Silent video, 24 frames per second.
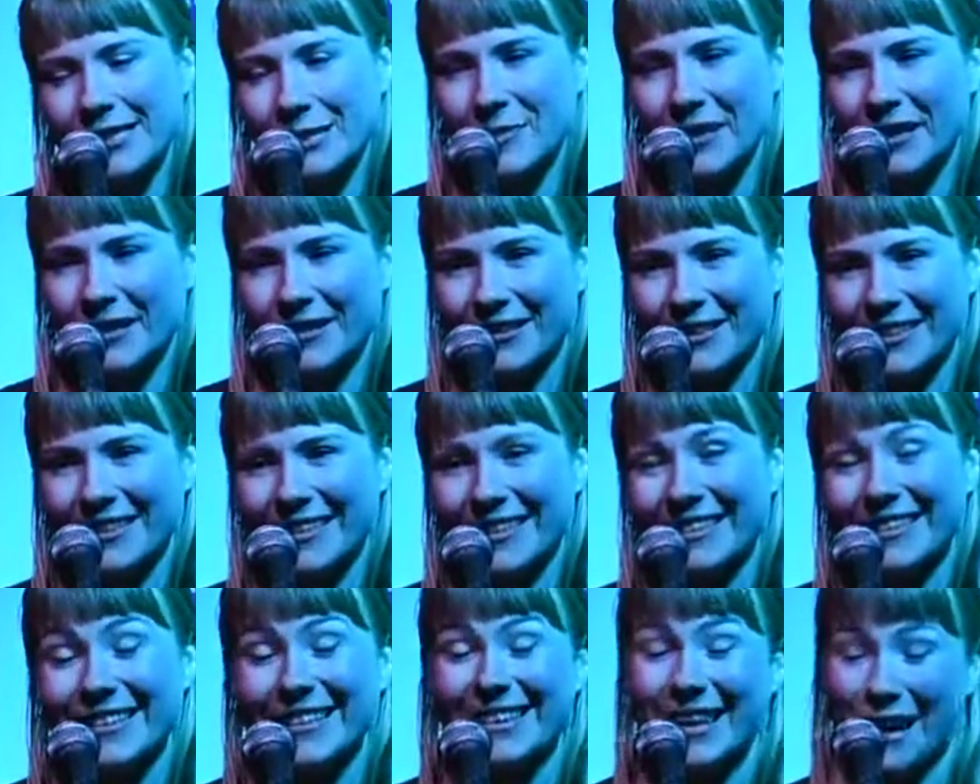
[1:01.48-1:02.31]
to be
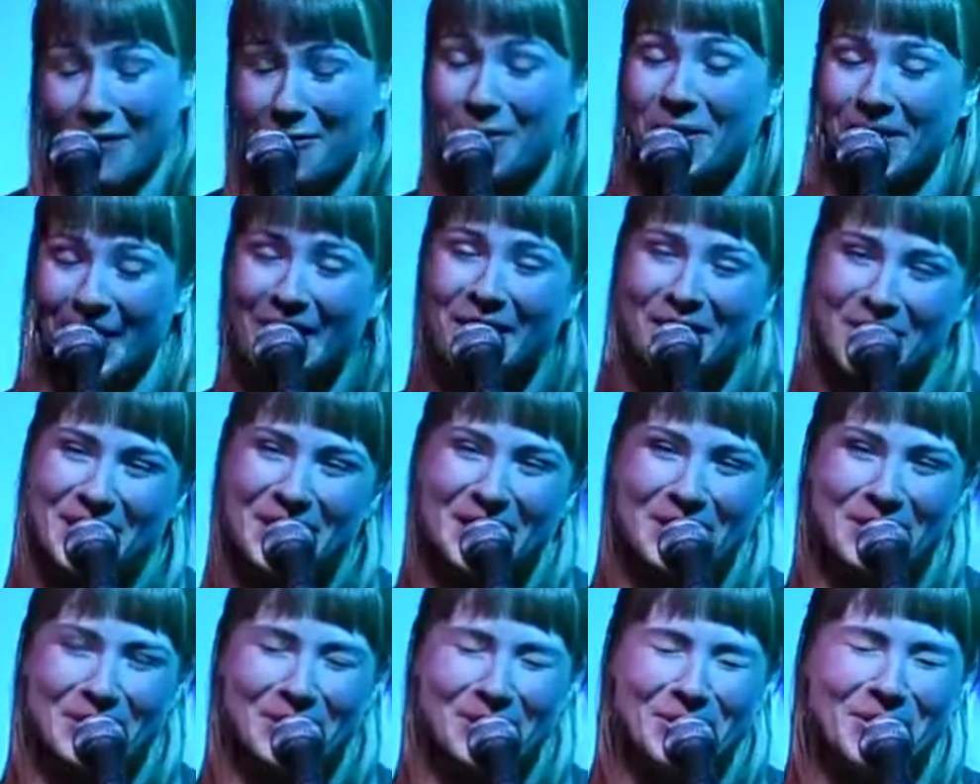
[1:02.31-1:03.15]
clear that without
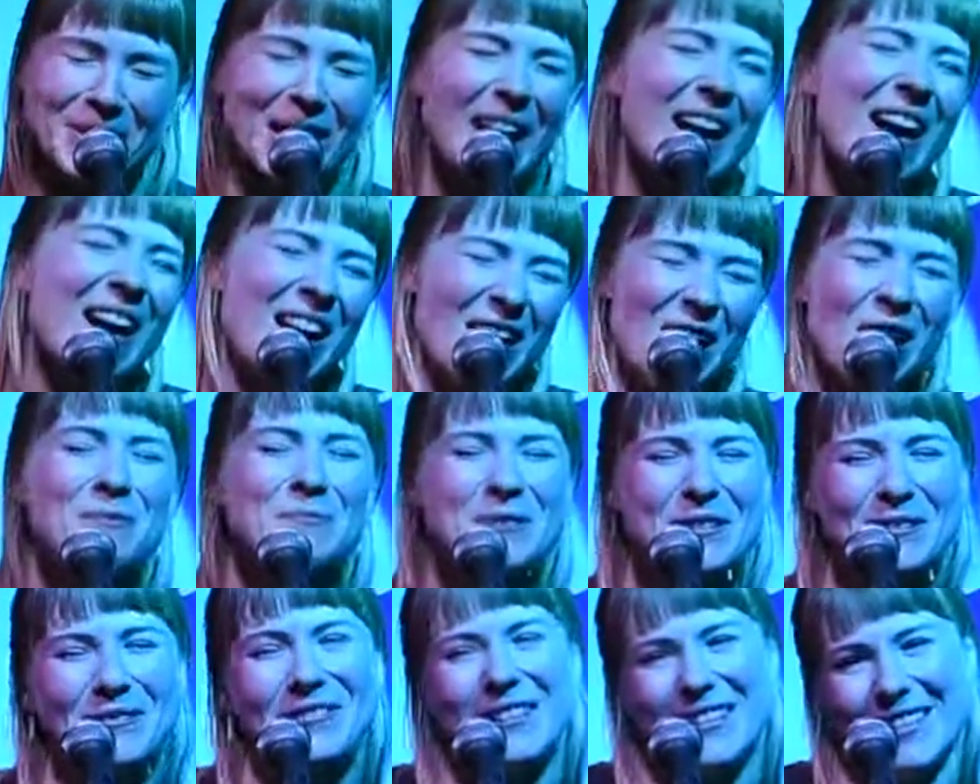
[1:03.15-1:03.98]
you, I'll
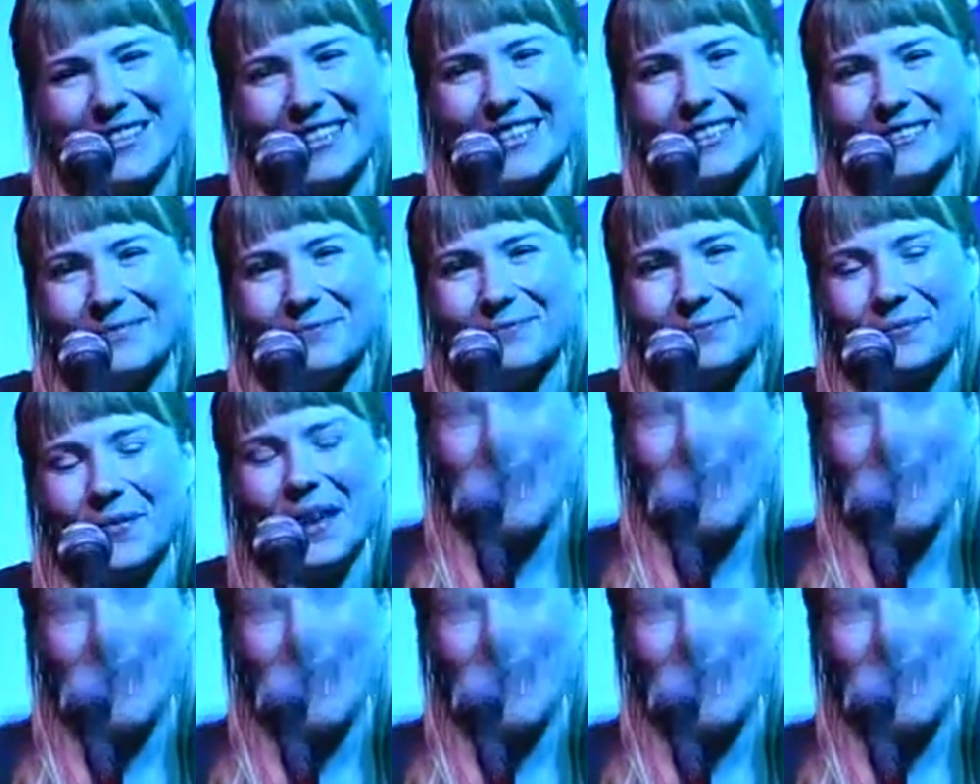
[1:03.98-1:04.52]
be fine.